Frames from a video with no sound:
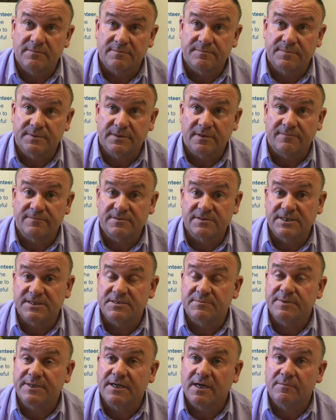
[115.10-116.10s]
But obviously
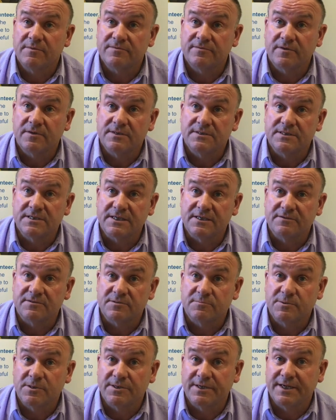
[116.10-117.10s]
to become a volunteer and
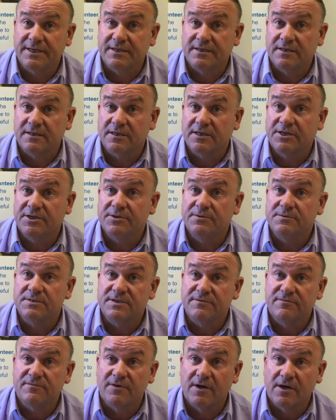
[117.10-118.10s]
to work in an acute
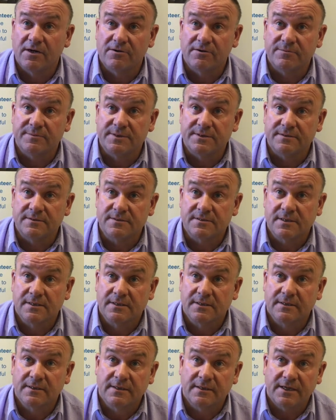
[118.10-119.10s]
environment,
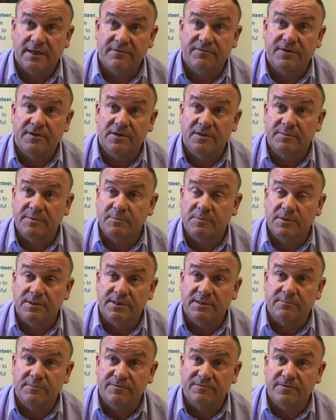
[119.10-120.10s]
if you're going to be
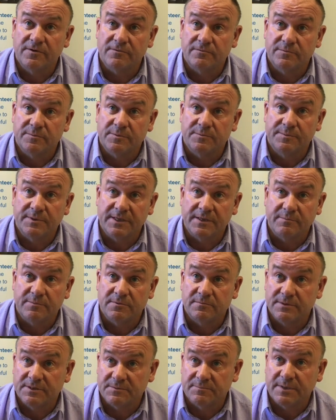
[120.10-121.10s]
working with vulnerable
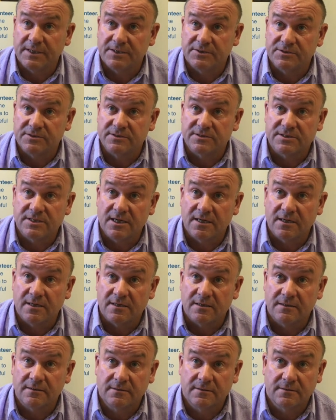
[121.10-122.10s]
people, which patients
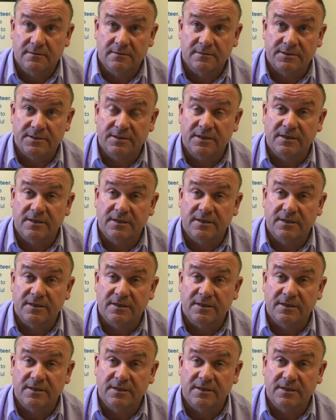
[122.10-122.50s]
are, you're